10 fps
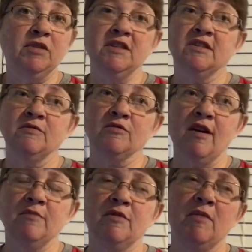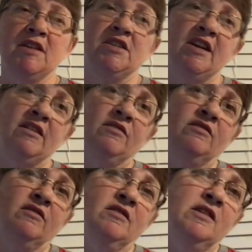Please subscribe to my
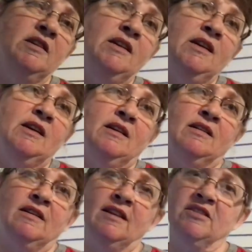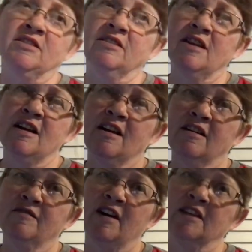channel. Uh, I should
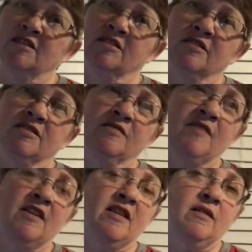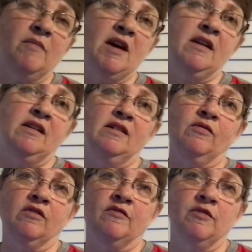have, I just found out my
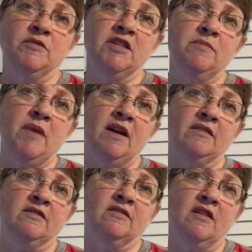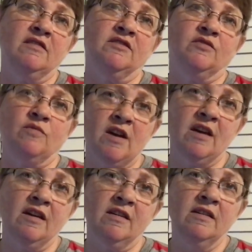order from Z-Packs is on its
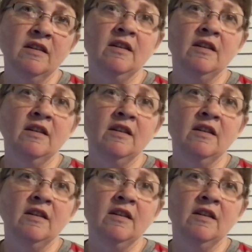way.